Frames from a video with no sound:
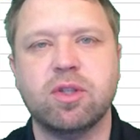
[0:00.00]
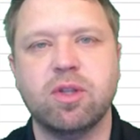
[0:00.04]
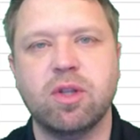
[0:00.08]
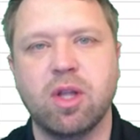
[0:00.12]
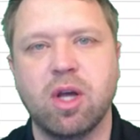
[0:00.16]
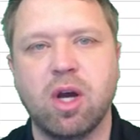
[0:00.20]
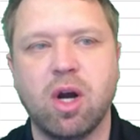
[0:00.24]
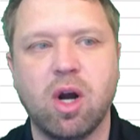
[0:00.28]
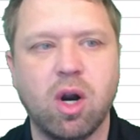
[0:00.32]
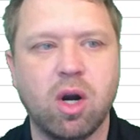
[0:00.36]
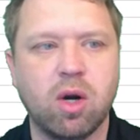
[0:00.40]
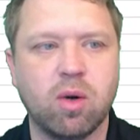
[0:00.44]

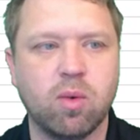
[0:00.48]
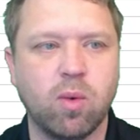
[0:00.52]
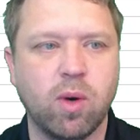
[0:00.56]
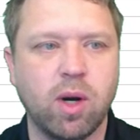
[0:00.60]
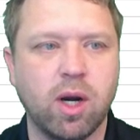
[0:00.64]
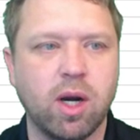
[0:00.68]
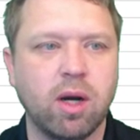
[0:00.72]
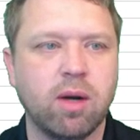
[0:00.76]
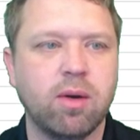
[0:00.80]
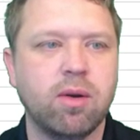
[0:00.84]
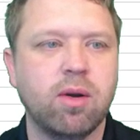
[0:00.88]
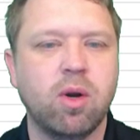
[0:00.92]
the
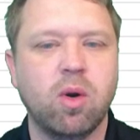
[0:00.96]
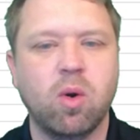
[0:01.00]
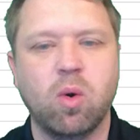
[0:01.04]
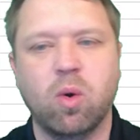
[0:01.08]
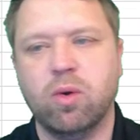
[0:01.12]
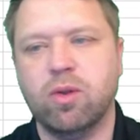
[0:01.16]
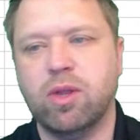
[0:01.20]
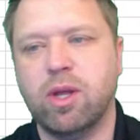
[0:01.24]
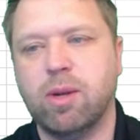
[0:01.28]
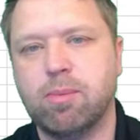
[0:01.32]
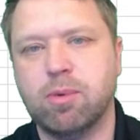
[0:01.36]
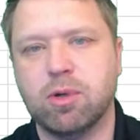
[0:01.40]
hardware,
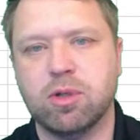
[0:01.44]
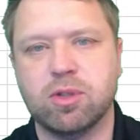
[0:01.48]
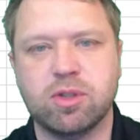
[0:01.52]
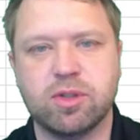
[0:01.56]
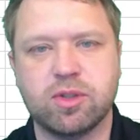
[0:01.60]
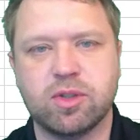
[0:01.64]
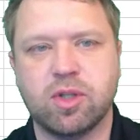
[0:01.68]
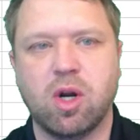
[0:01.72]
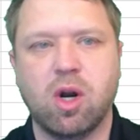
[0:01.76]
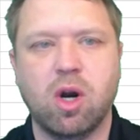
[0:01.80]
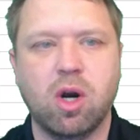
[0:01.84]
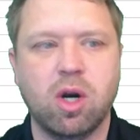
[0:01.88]
or they
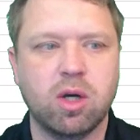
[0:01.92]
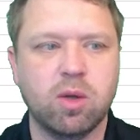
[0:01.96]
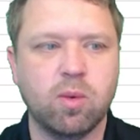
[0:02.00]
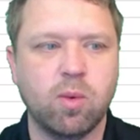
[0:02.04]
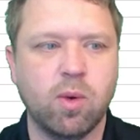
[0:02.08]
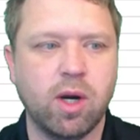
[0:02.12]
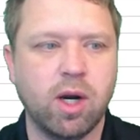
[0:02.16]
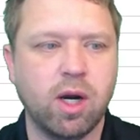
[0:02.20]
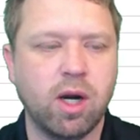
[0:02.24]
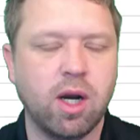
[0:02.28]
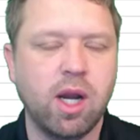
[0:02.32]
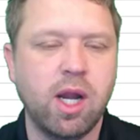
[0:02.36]
purchased
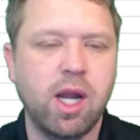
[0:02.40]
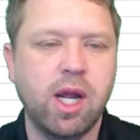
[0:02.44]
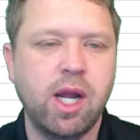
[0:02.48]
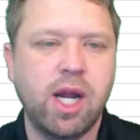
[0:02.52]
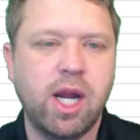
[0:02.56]
hardware,